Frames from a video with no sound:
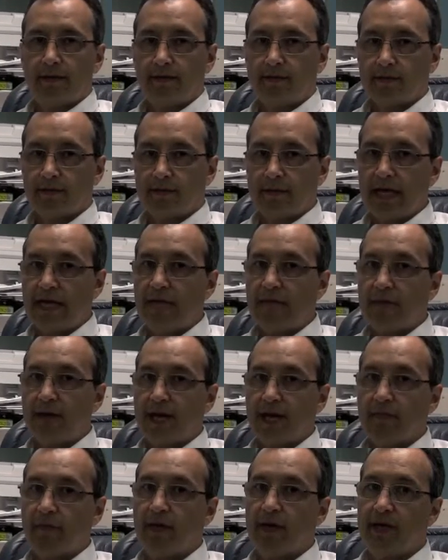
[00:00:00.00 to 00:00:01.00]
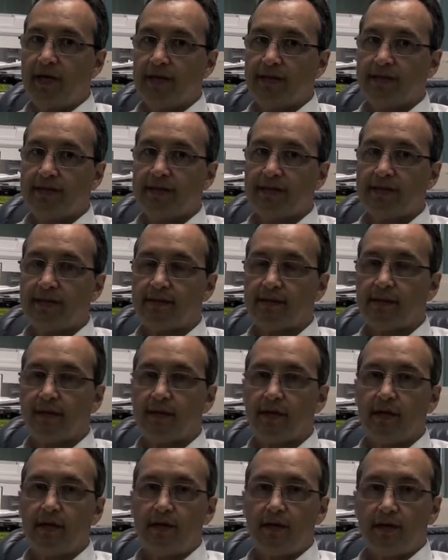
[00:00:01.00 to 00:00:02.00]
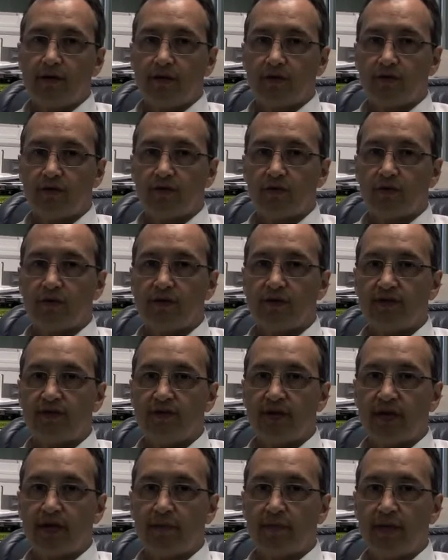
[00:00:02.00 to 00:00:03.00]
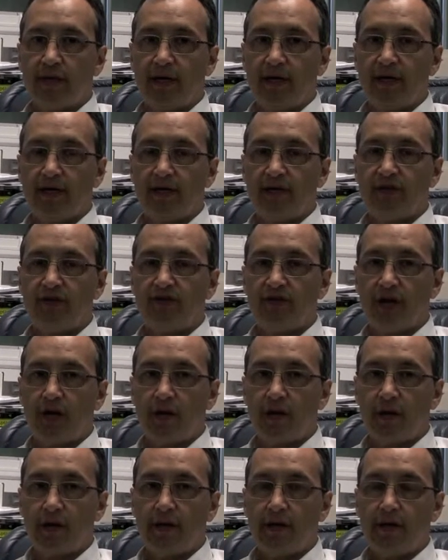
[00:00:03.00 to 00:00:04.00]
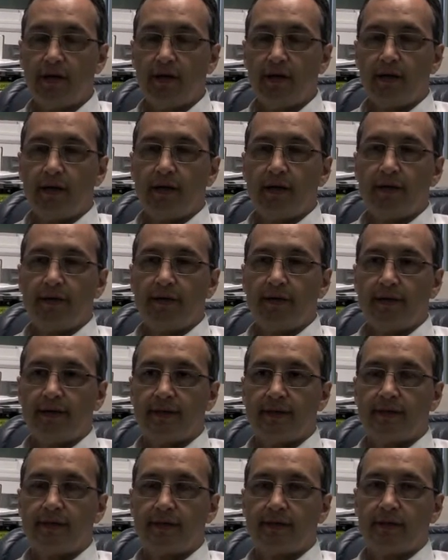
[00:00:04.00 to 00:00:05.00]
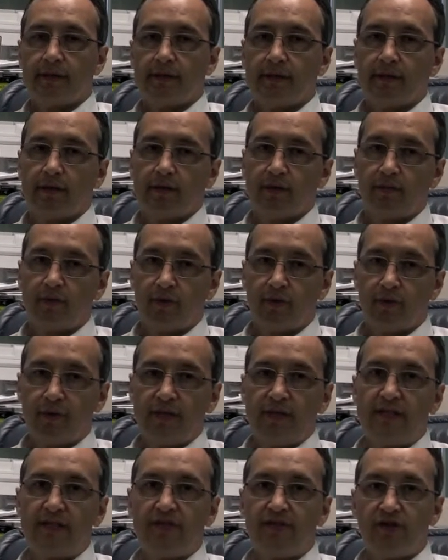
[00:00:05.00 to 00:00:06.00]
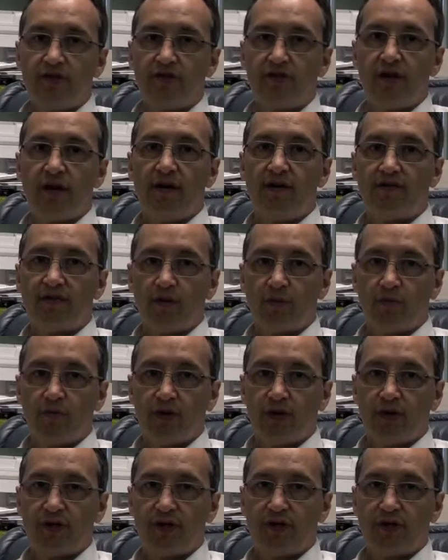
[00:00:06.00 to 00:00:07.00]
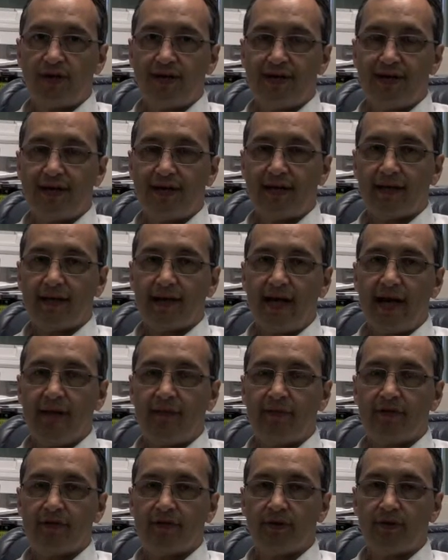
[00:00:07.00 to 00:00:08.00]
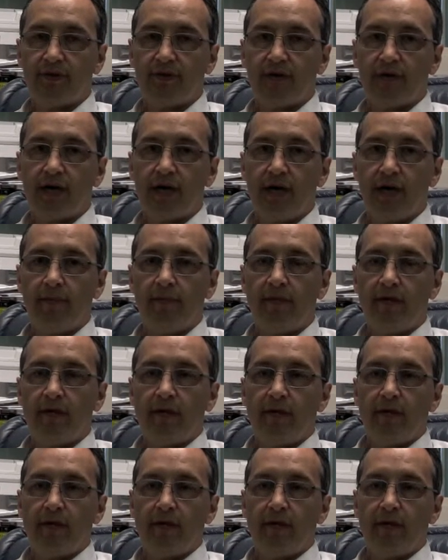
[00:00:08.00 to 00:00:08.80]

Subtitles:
is like back pain in the sense that the source of neck pain is generally this progressive degenerative compression of the neck that happens over time.